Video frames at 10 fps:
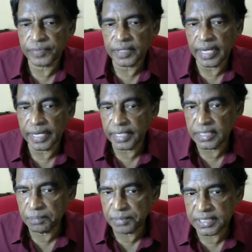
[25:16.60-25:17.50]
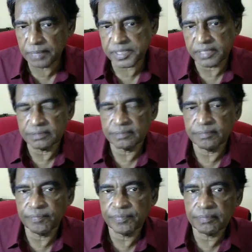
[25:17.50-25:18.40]
against a perception,
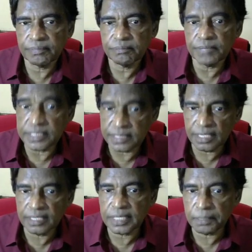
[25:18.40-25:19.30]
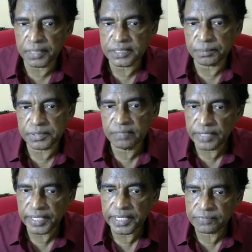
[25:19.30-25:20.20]
but still that perception
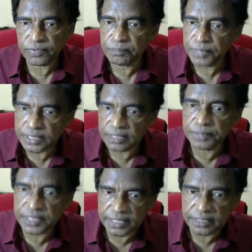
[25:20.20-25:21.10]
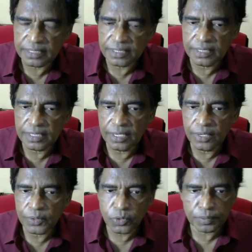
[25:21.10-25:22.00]
varies from person to person.
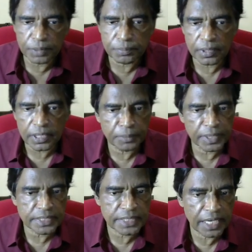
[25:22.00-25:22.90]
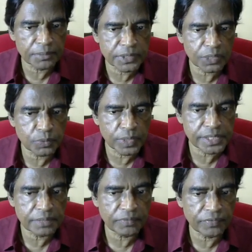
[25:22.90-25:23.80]
Two people can be in the same
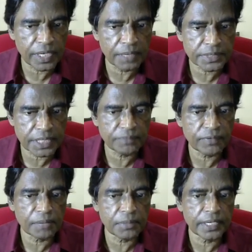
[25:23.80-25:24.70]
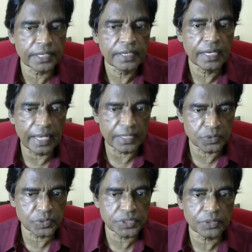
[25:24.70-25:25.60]
situation, same family and
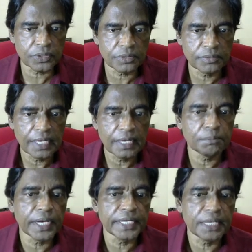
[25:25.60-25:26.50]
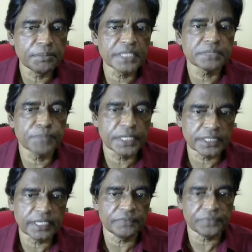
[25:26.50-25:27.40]
social group, but they may
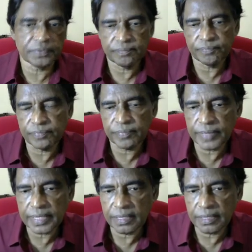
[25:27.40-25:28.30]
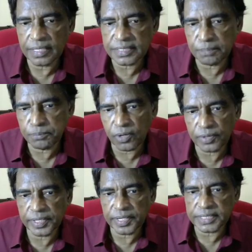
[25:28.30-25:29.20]
perceive the
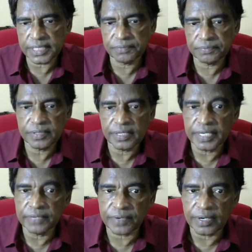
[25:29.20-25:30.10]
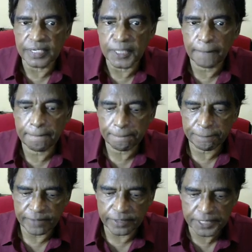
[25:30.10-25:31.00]
support they receive differently,
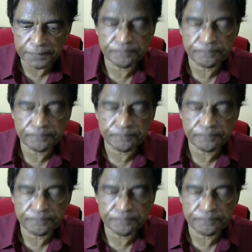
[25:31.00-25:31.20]
right?